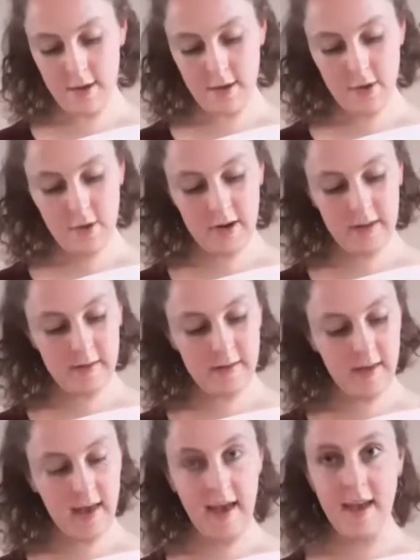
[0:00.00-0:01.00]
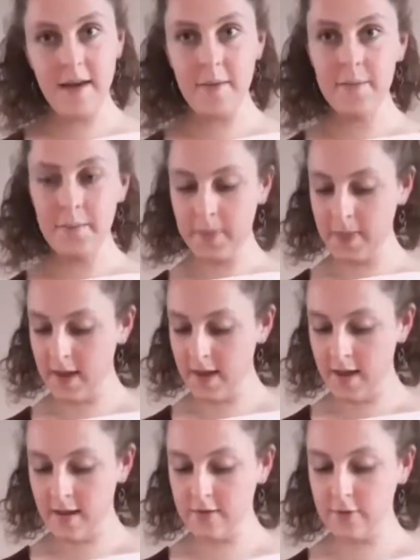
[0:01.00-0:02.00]
You can say,
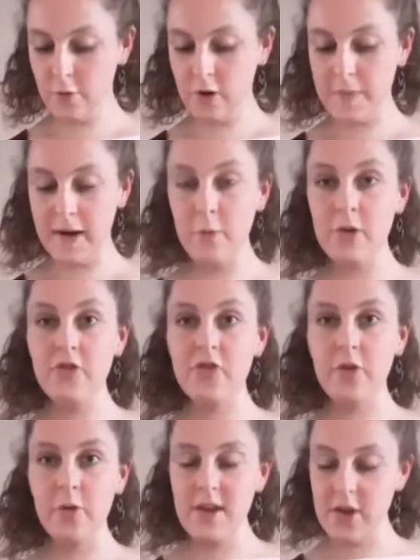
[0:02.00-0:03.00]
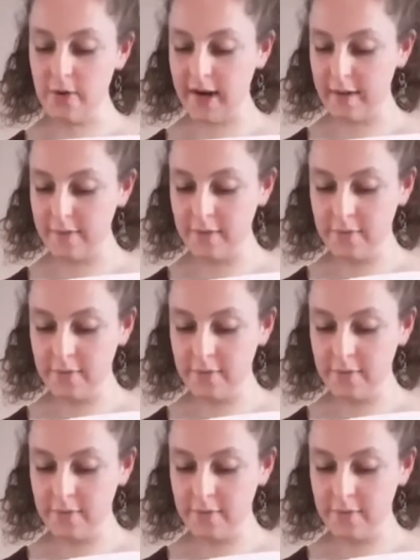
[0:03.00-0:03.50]
to talk about which degree you have,